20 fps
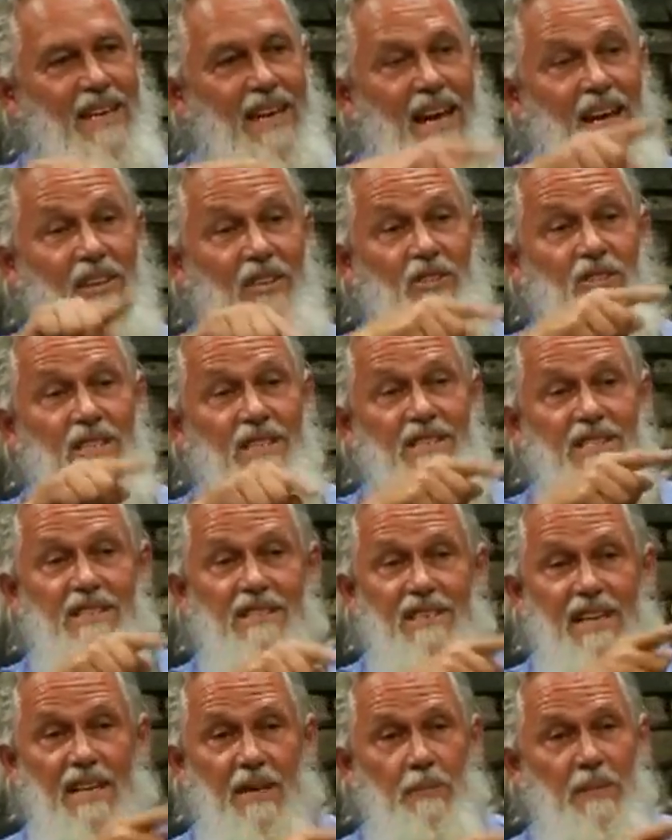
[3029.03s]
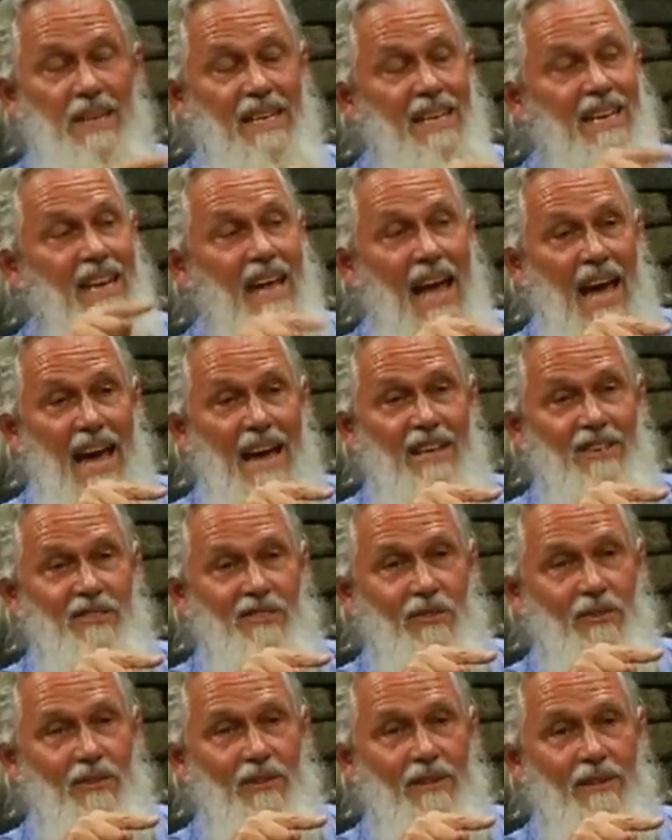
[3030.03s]
analogies is like being an
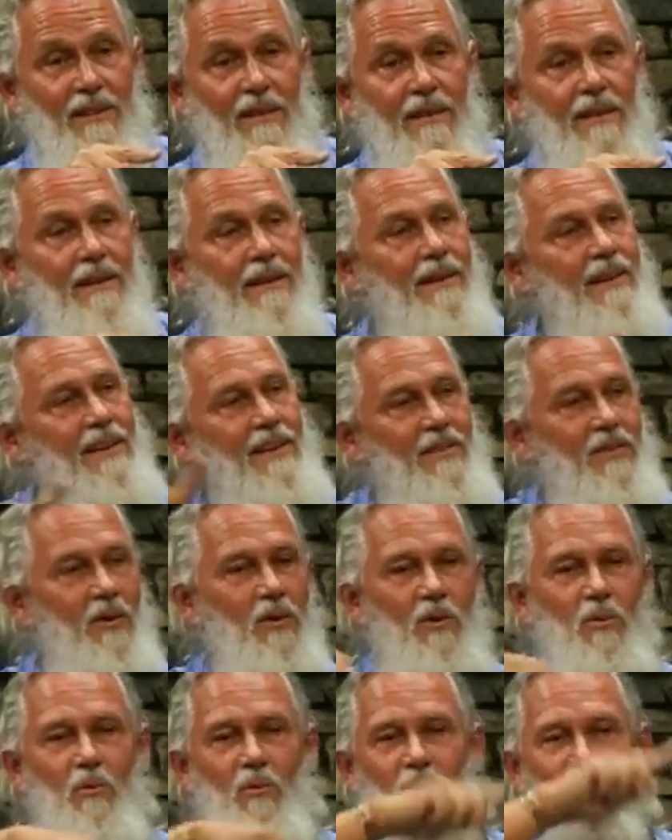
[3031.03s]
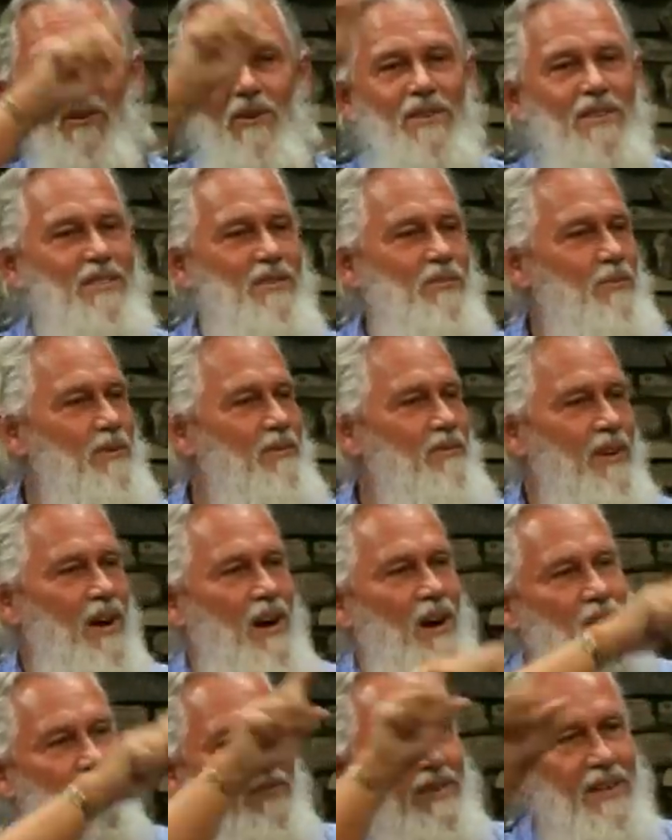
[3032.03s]
axle and the whole world is
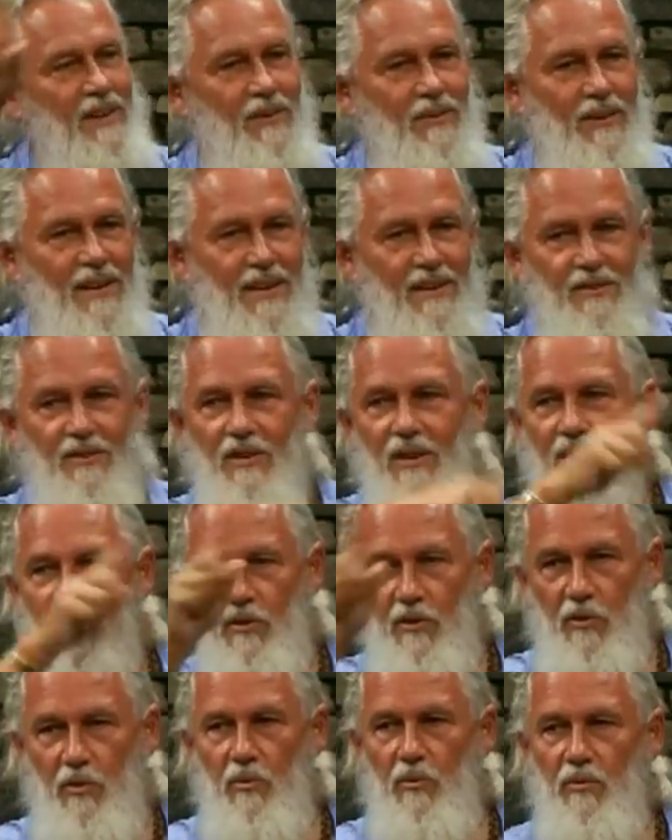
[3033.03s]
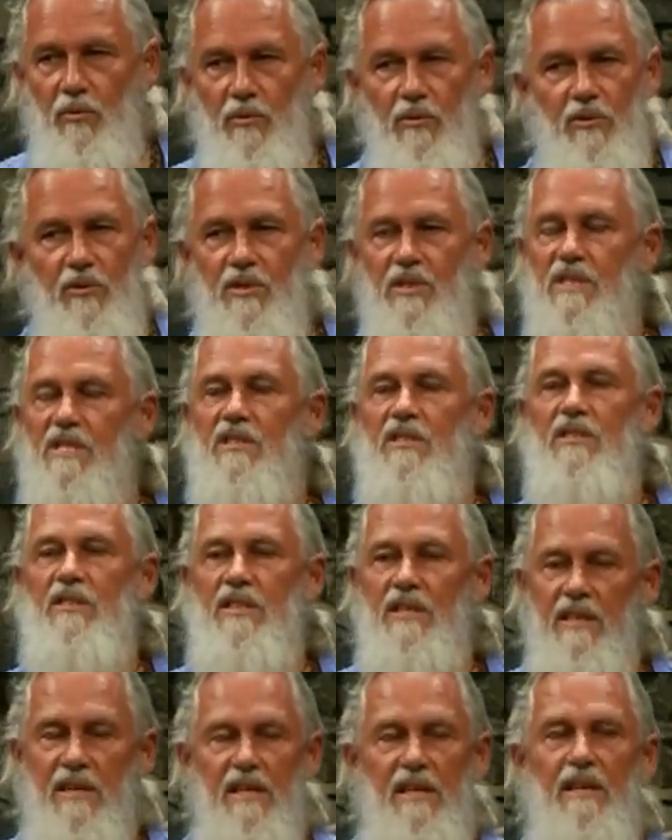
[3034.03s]
revolving around you. You're just
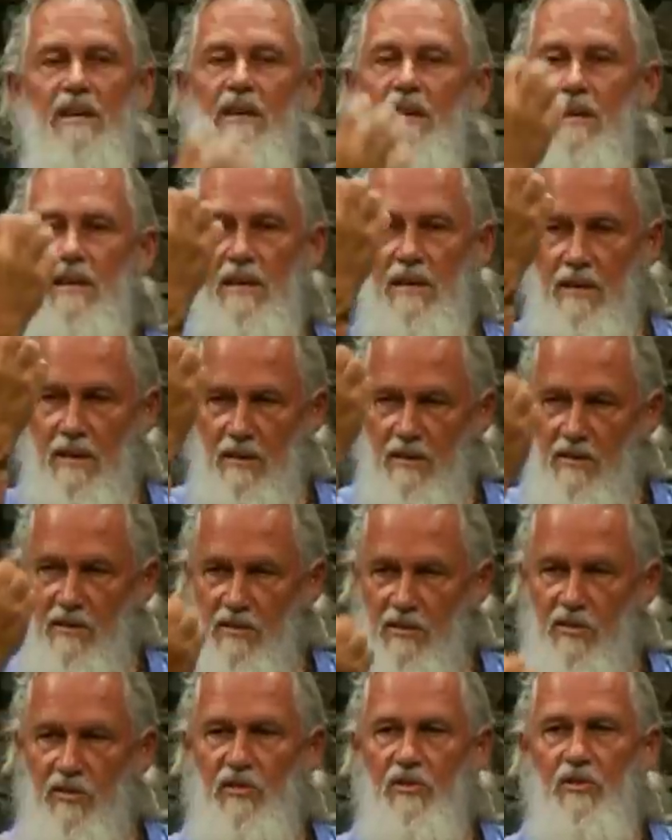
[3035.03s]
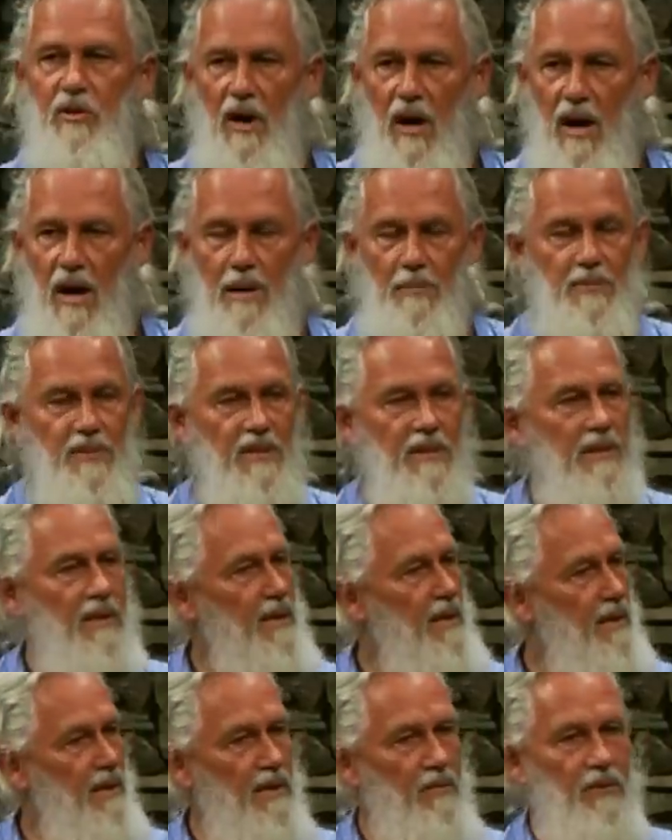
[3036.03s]
sitting stopped
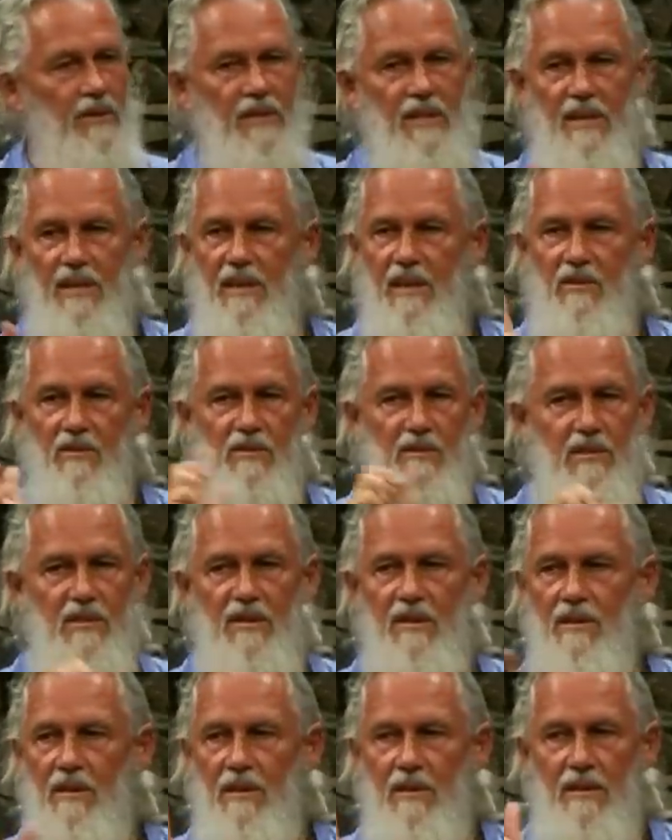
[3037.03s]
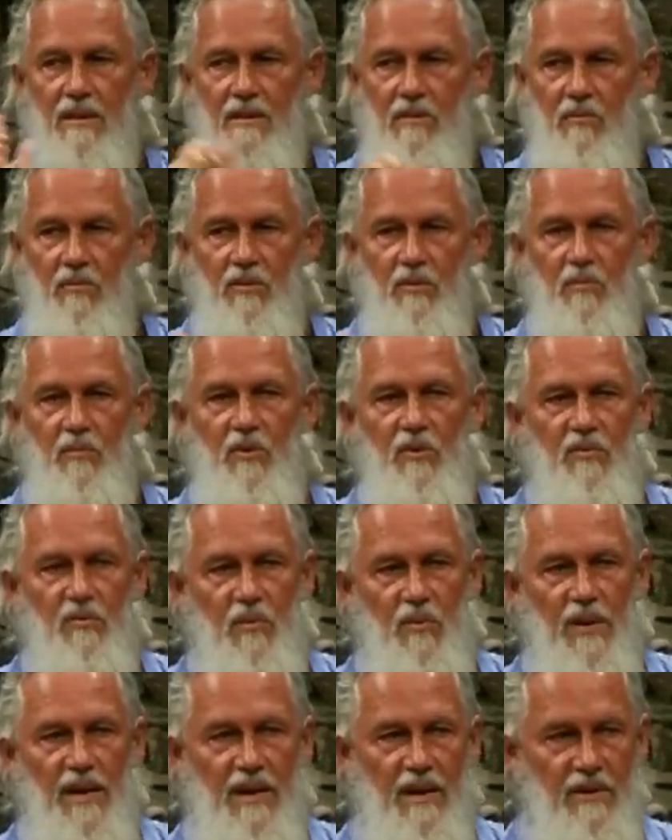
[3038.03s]
and everything else will move
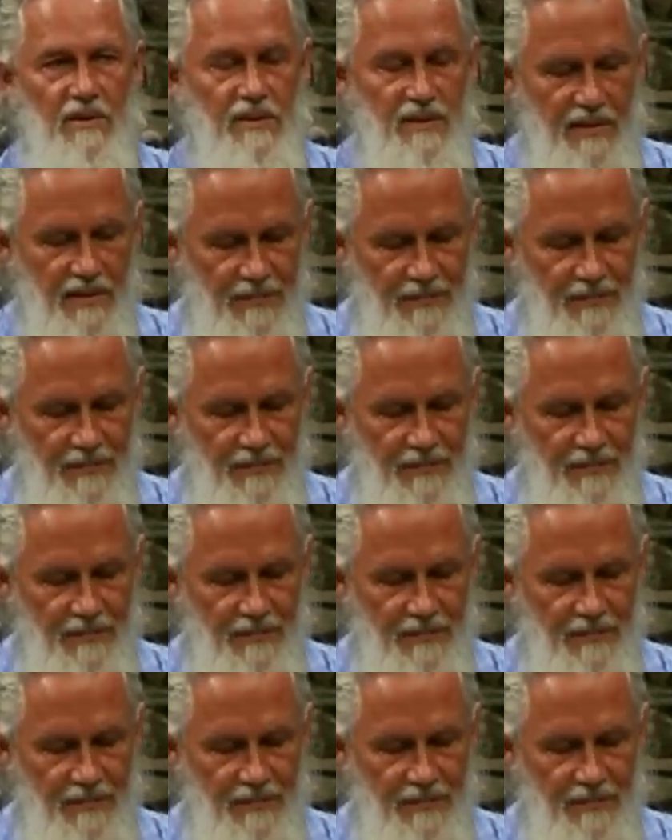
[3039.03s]
around.